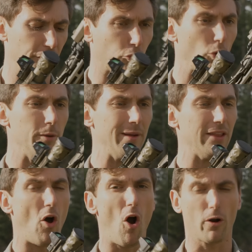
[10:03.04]
is going to be
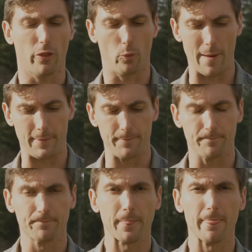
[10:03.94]
the heart of the
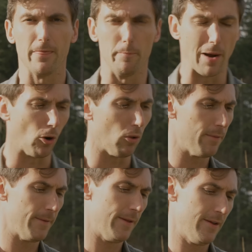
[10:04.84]
weapon, the barrel.
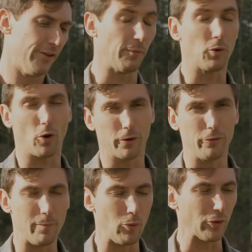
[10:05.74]
Some would
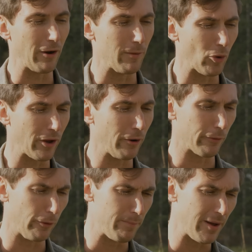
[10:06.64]
argue the bolt carrier bolt carrier
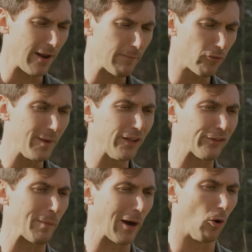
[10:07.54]
group, but uh, for me it's
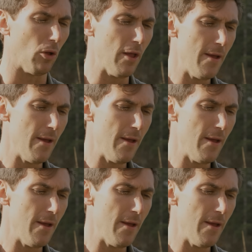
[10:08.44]
the barrel.